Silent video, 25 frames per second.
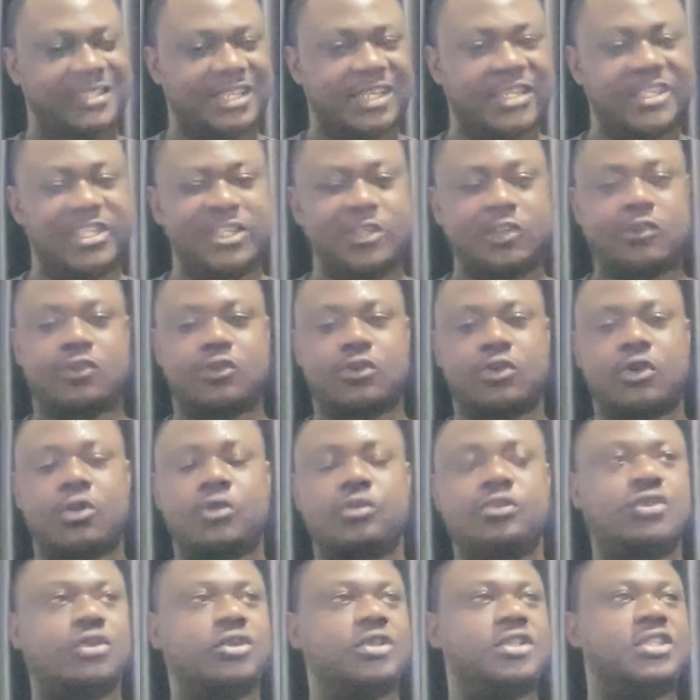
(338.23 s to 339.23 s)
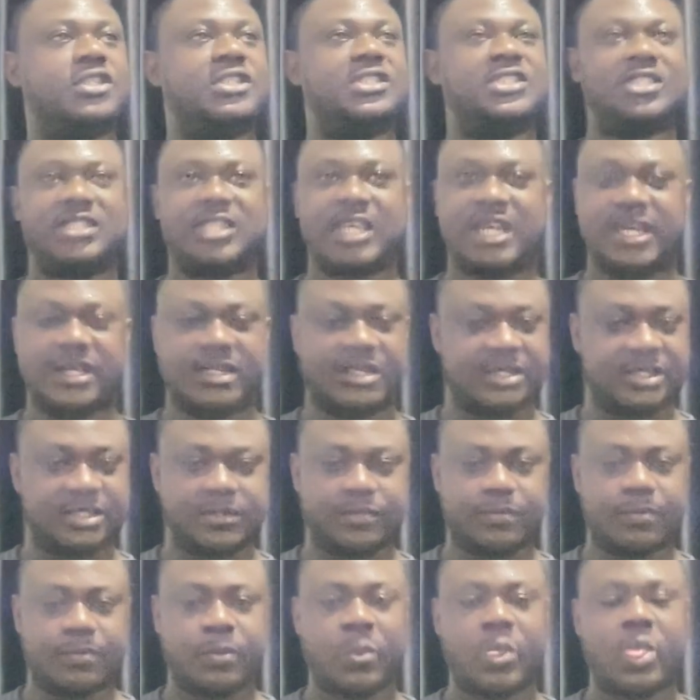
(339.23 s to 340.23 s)
They crawl to understand.
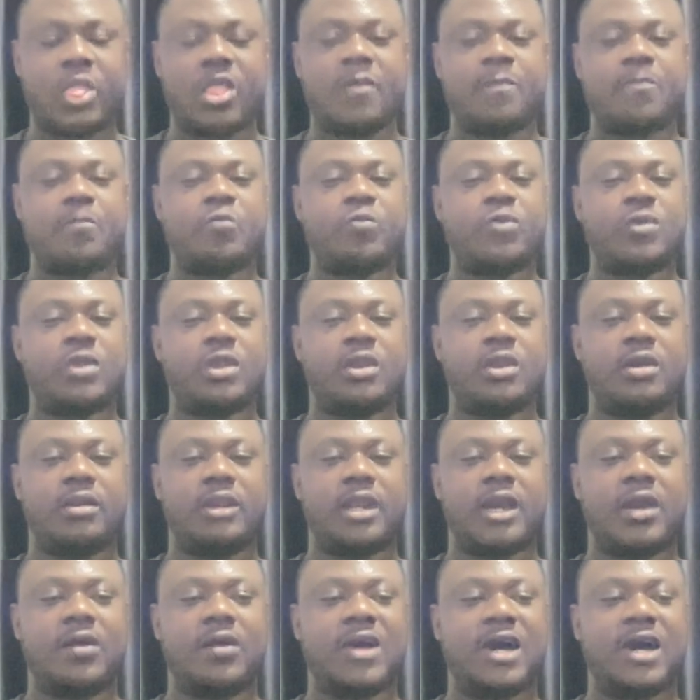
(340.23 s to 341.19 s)
Now,